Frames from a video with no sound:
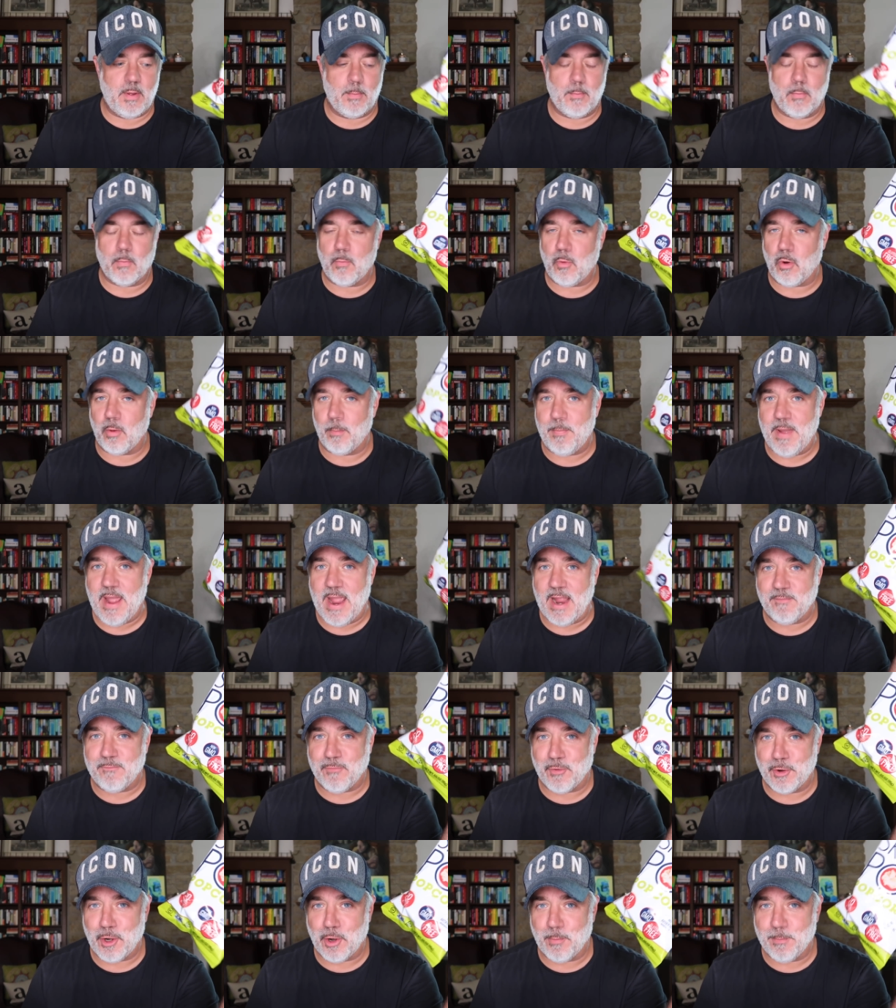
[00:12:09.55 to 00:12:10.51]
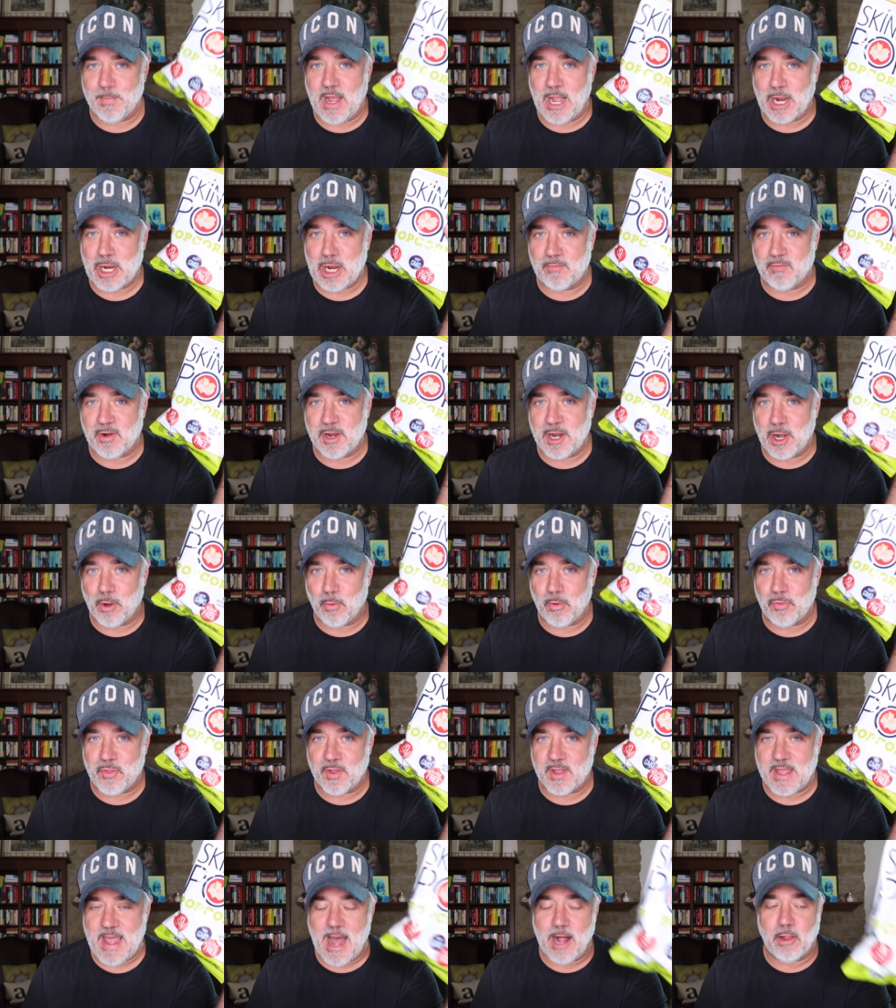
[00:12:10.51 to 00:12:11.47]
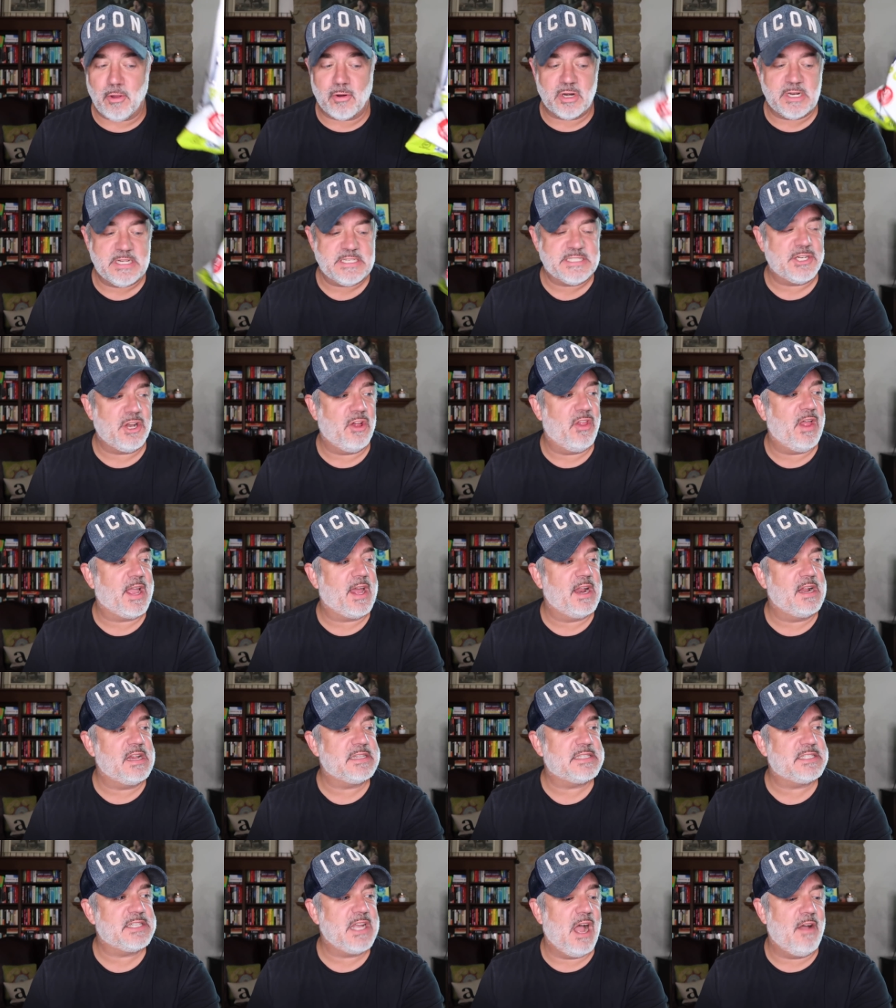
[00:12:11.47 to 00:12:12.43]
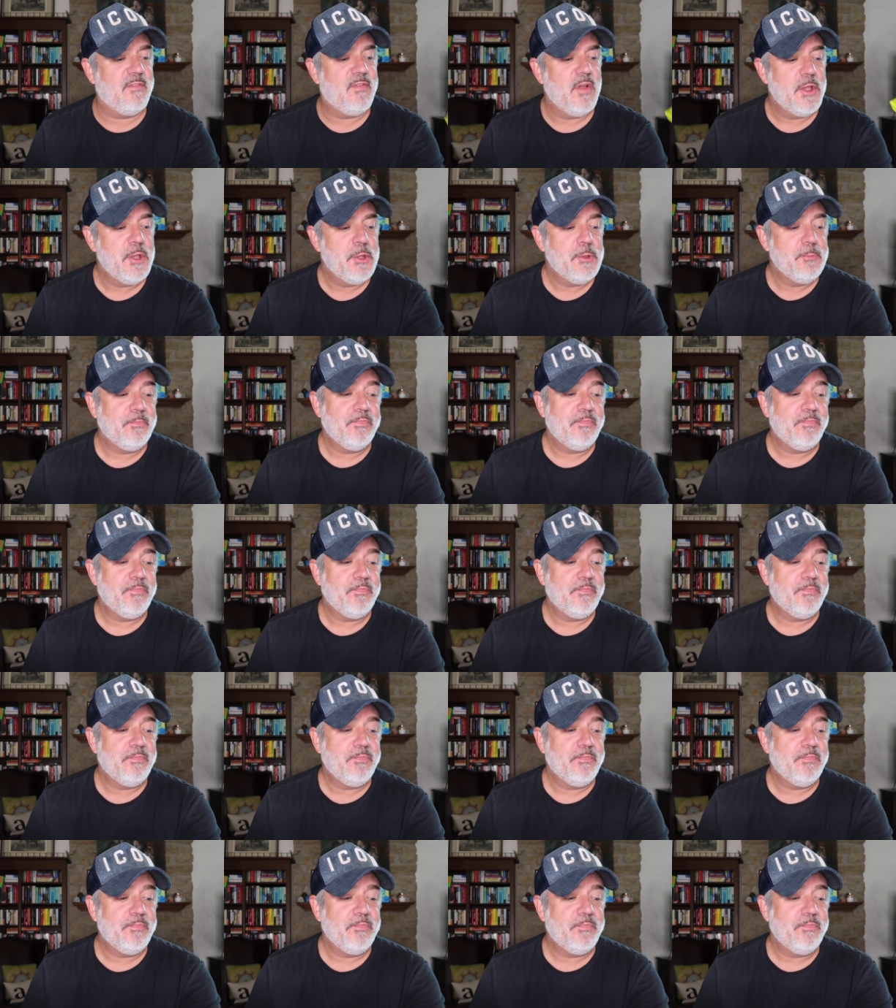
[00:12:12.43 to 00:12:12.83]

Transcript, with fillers: little bit more bang for your buck over here with the calories and all that kind of stuff.